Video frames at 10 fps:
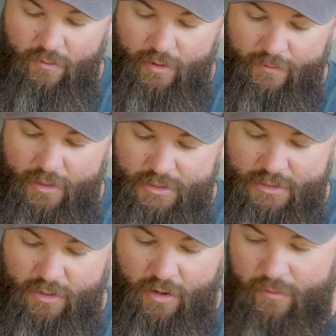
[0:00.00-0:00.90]
What I'm going to
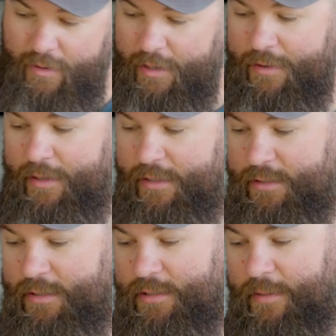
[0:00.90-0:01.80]
start with is
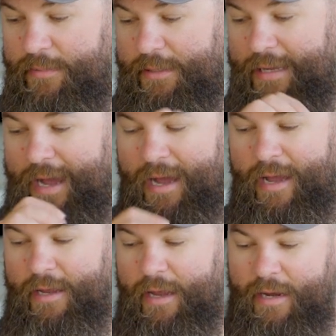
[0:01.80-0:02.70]
just simply
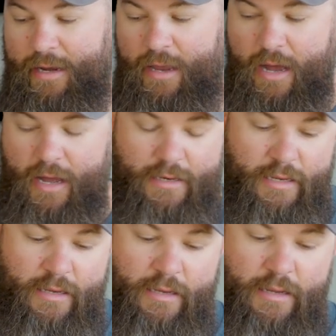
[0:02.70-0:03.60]
tying a knot
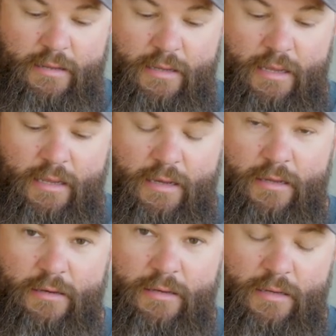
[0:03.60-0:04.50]
in the
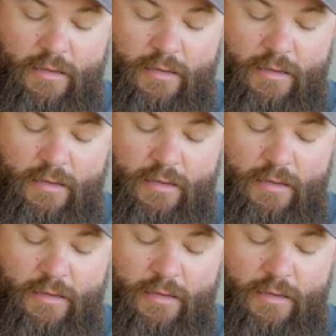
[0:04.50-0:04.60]
end